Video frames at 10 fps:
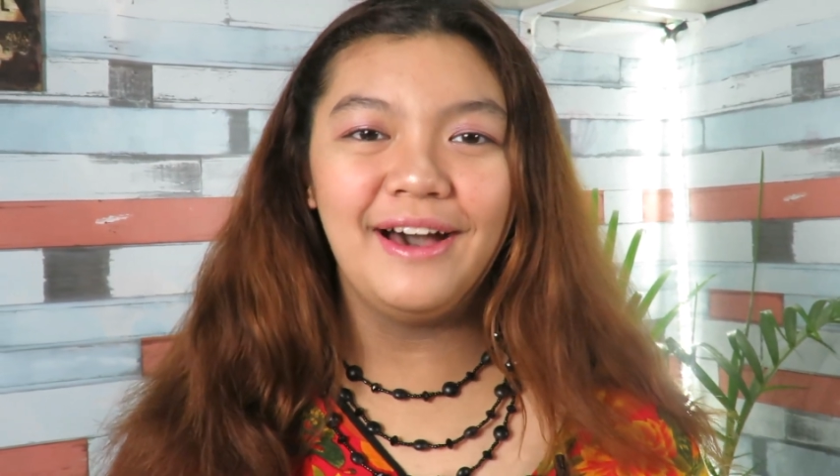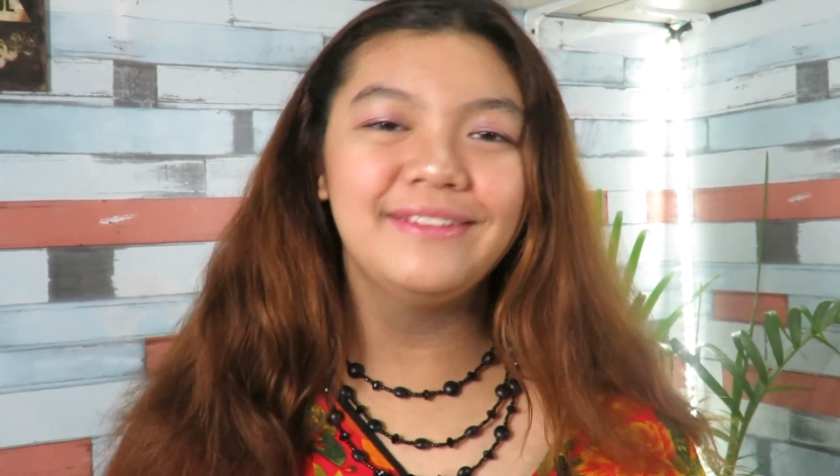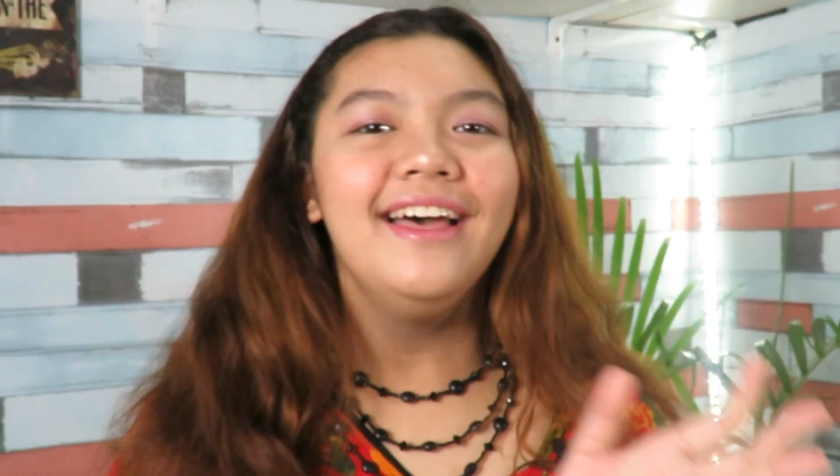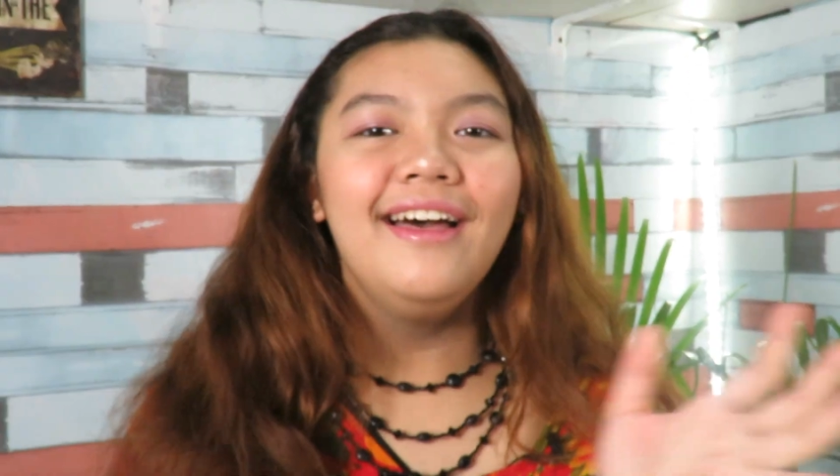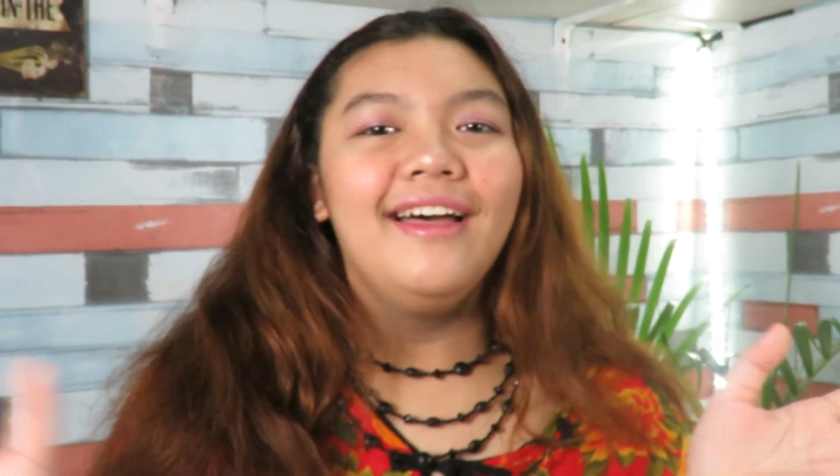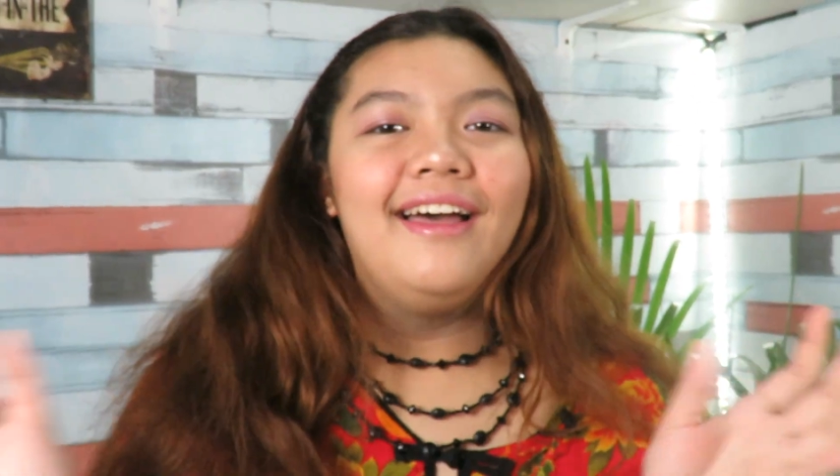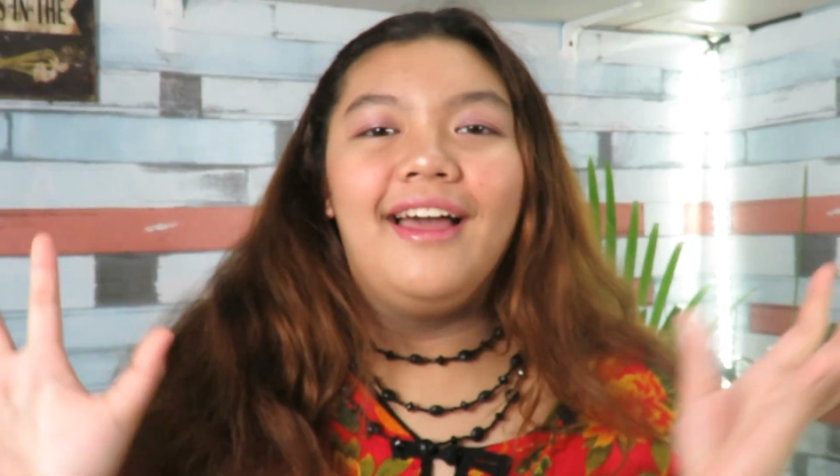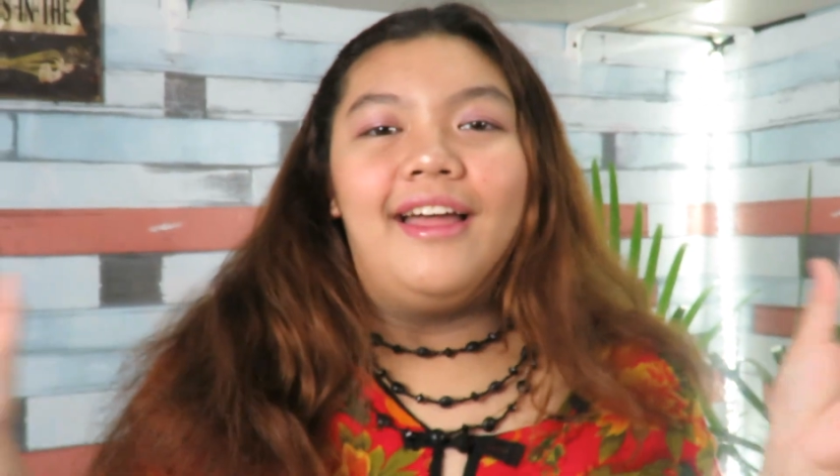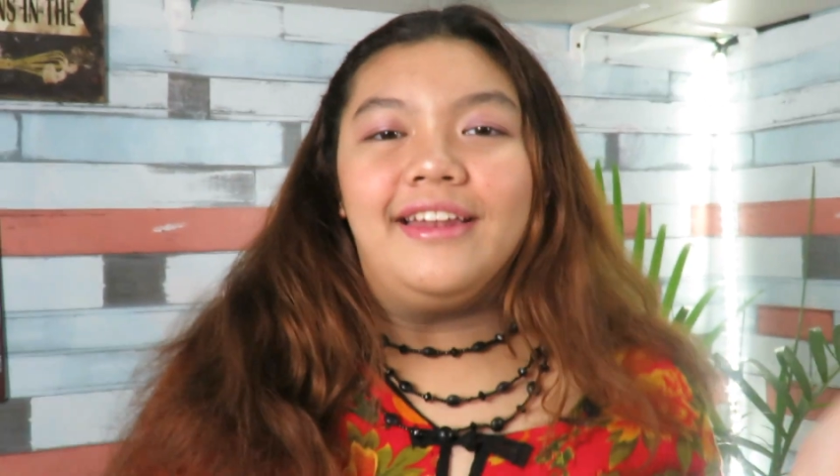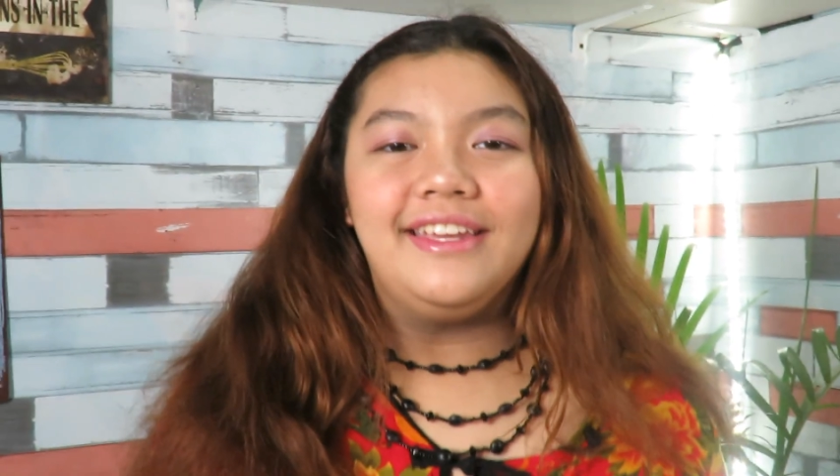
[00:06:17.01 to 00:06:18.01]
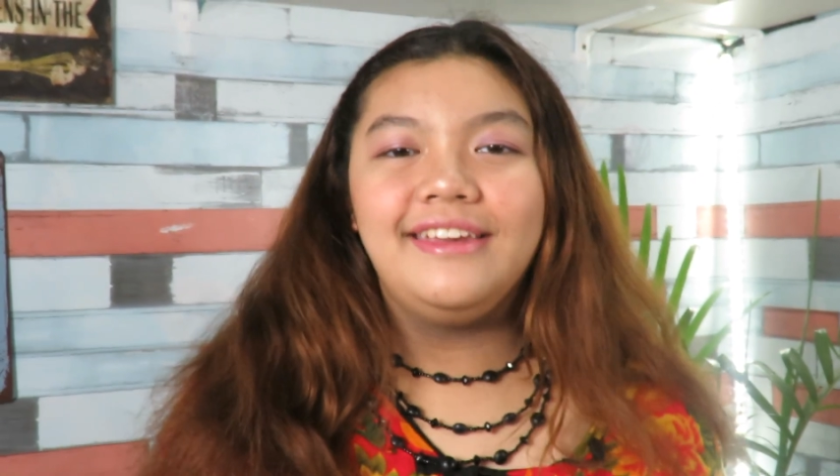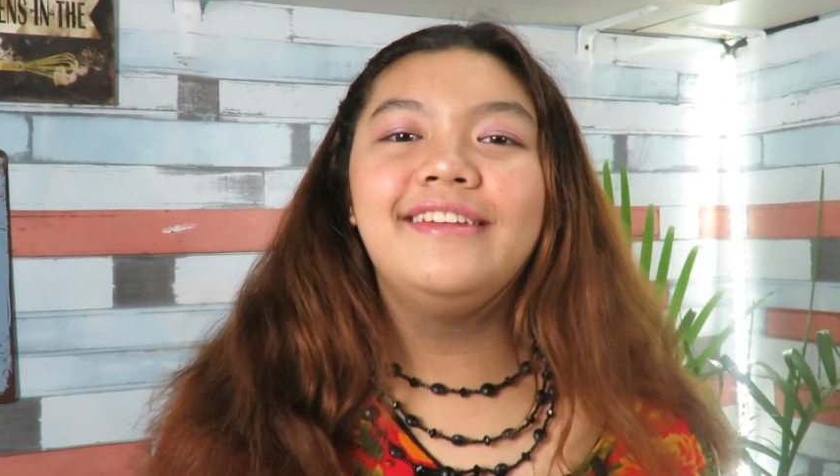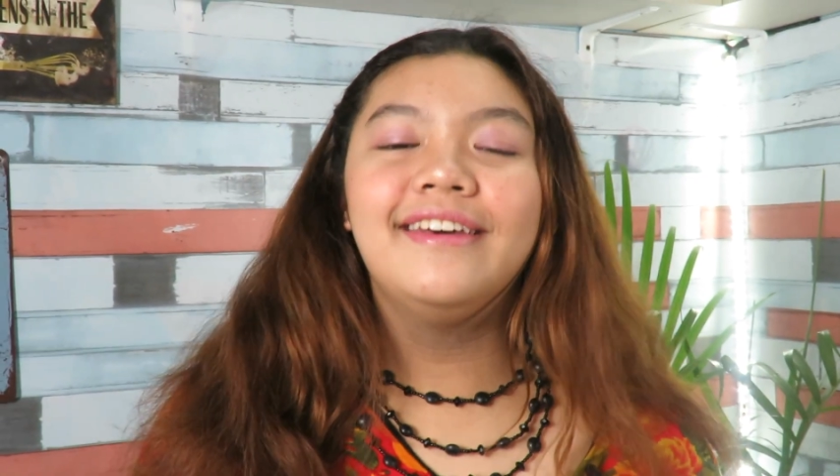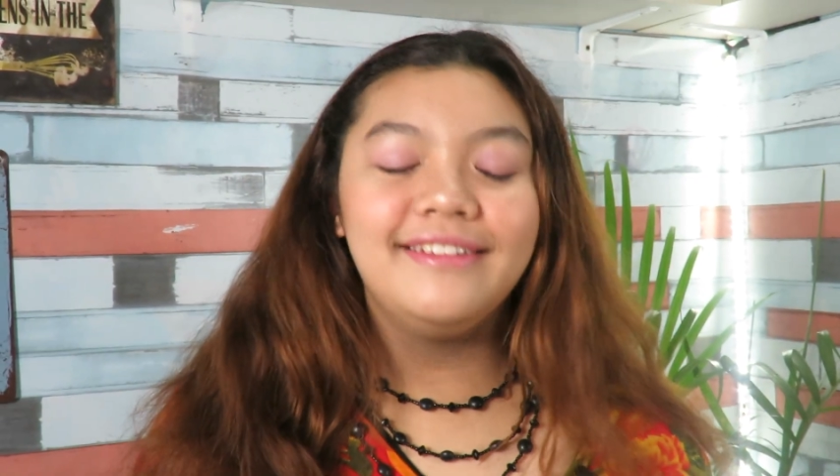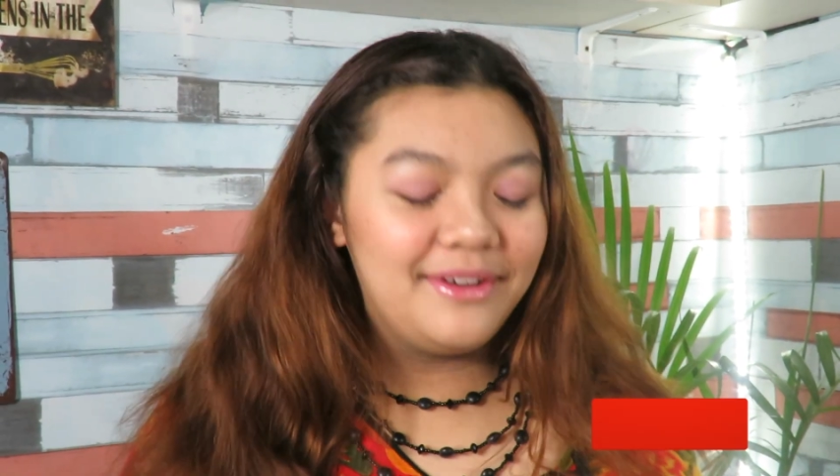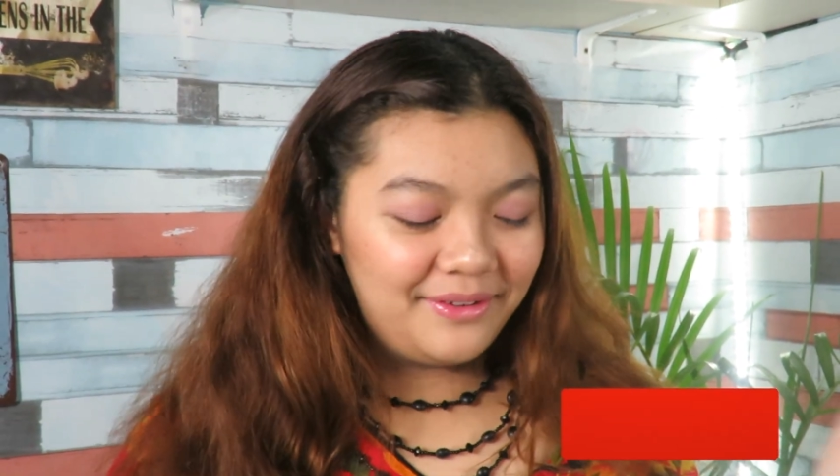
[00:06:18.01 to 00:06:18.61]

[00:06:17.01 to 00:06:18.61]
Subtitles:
out and eat it.